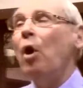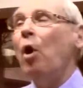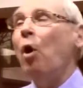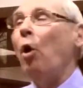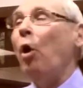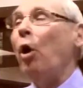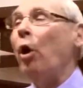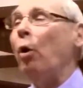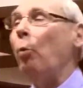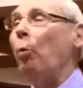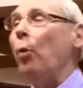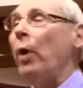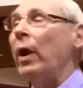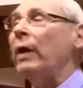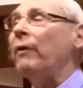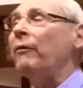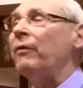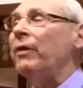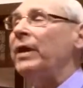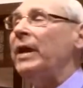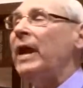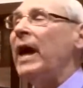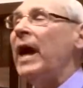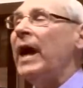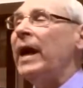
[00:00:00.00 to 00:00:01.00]
or
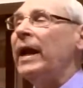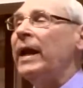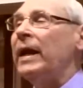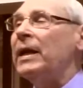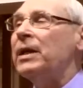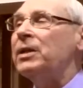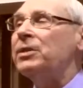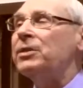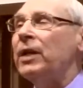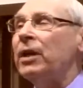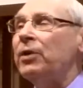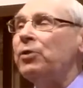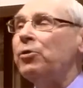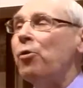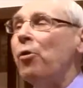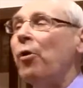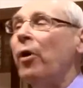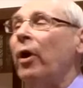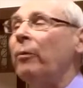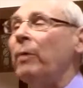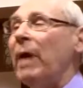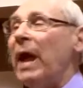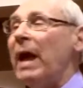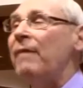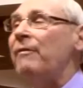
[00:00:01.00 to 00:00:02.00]
whatever night is that you
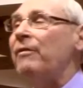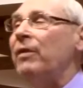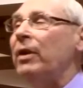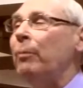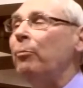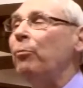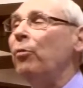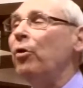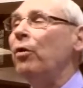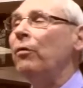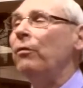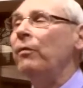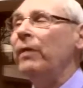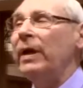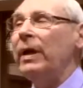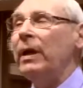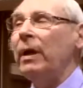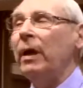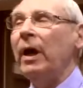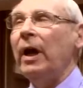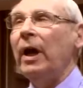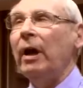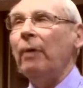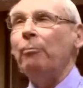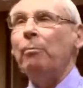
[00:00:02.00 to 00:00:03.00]
are having
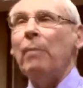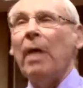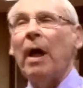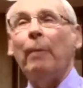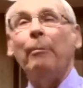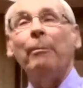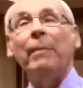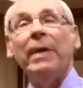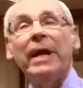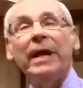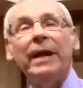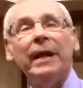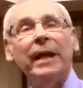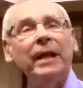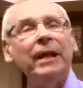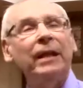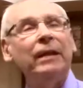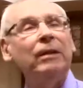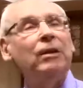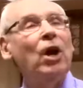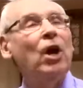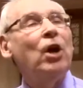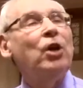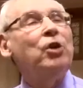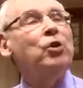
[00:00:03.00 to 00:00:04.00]
a
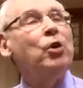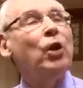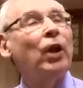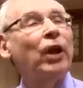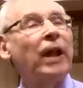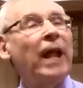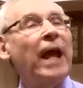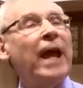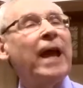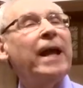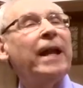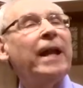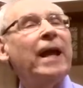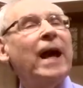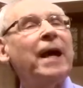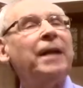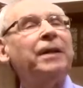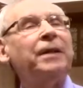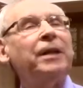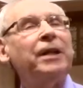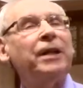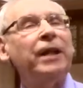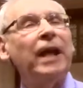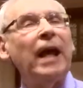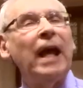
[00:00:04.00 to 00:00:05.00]
meeting, you lay it on
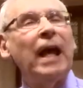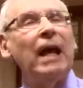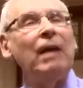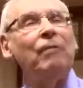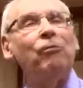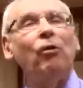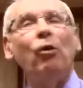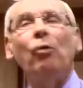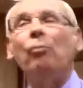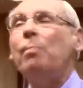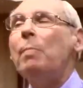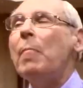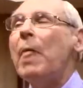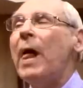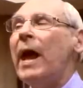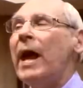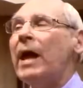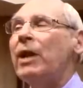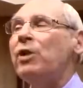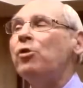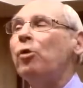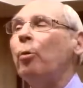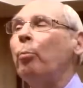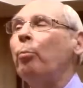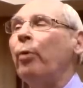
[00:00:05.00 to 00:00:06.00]
the table
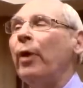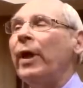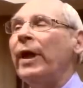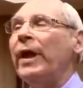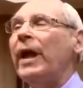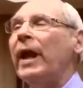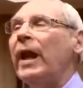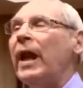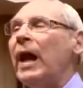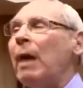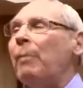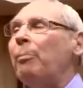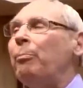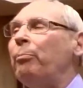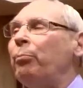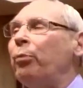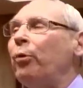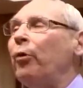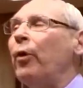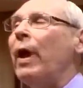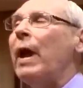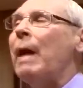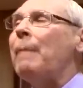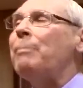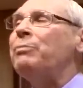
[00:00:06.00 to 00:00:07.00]
and you'll bring it up
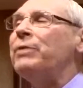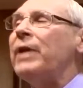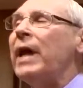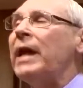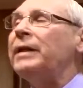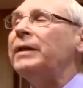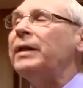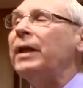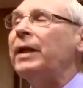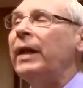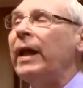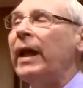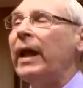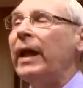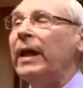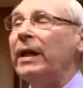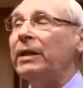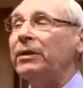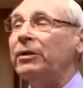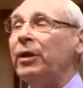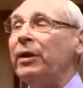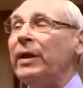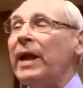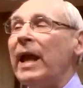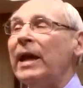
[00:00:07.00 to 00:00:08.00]
perhaps at the
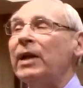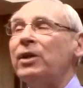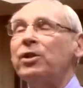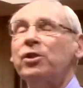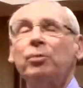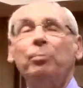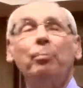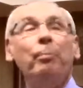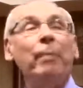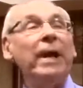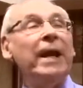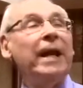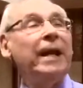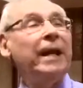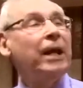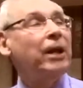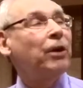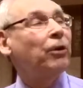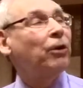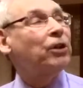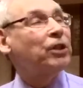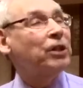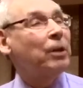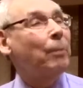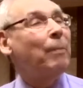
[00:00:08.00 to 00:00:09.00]
next
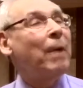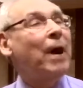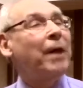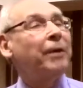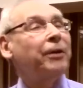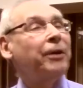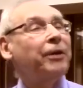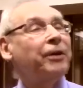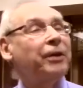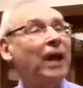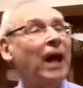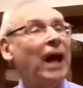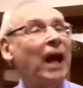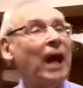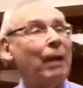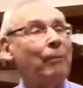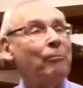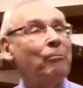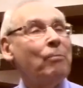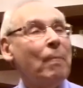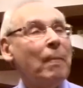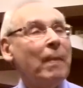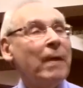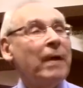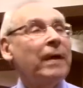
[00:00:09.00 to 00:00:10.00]
meeting or some other time.
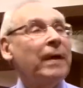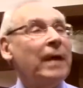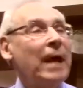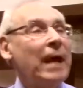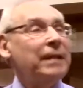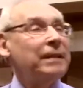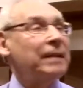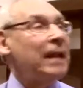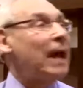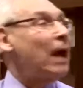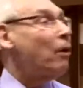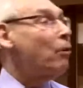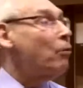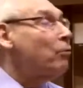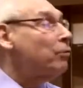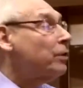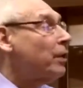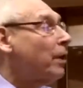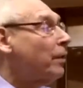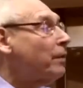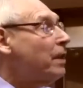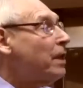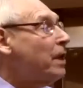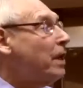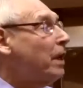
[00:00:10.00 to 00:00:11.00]
And those
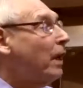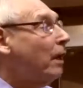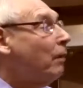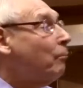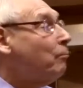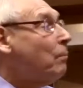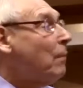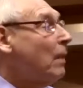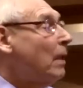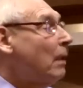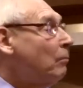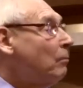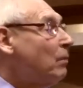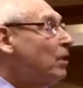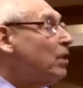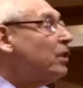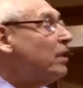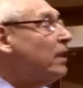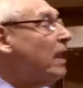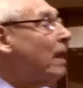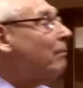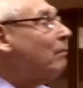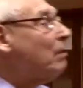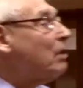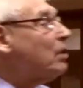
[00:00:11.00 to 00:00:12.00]
are the
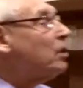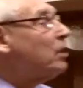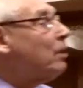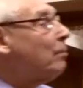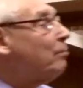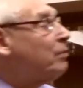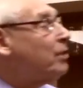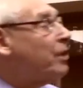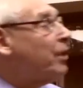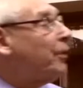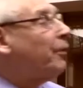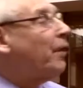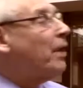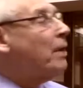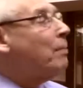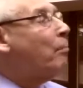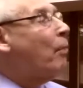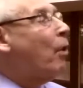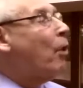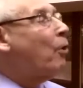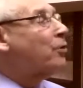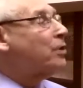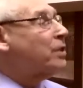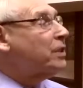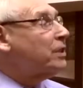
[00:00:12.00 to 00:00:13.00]
7 subsidiary
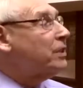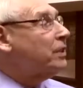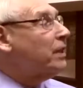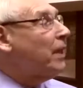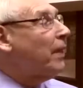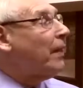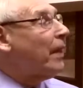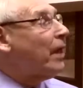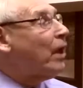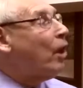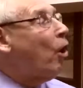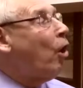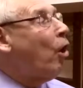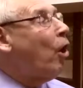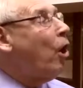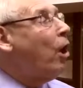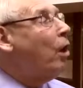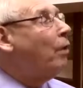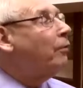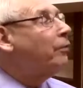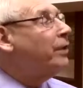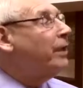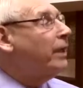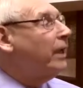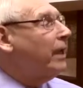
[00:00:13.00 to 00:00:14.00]
motions. Now they
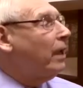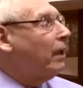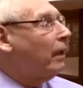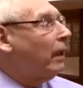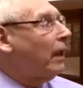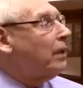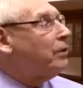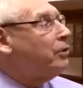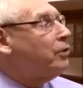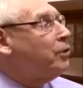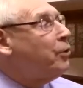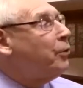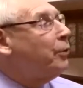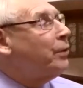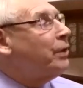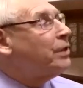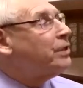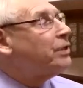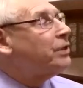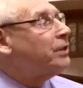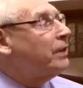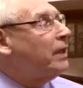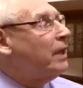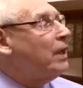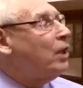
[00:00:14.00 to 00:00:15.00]
all deal, as you can
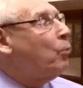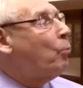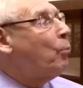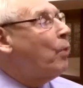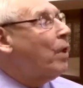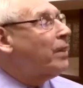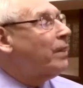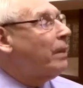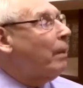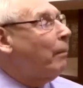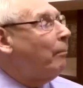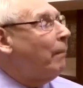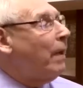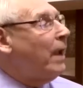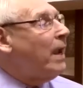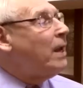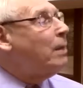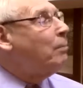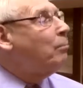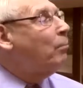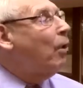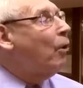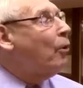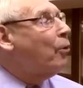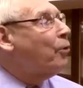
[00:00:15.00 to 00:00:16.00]
see, with the
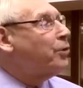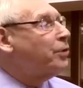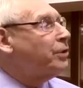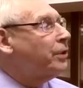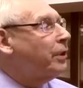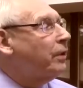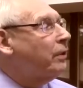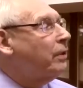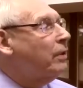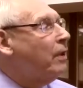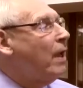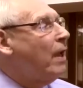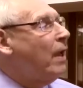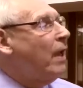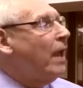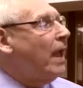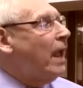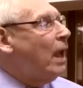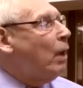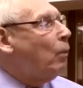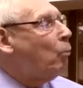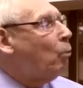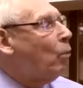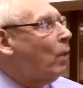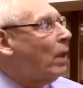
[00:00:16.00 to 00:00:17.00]
main motion,
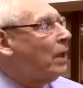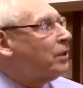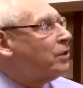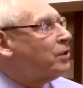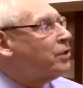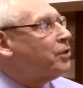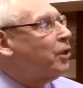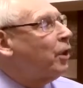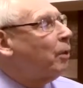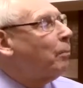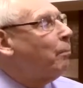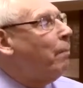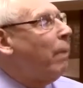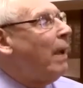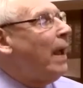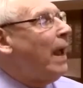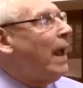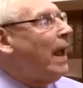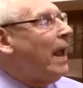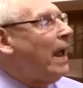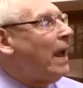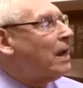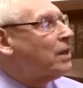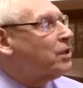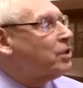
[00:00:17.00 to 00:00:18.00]
and once they're
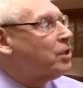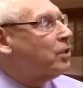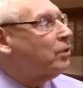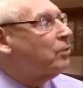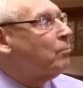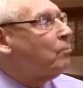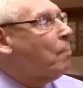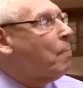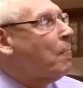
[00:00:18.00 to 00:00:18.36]
passed,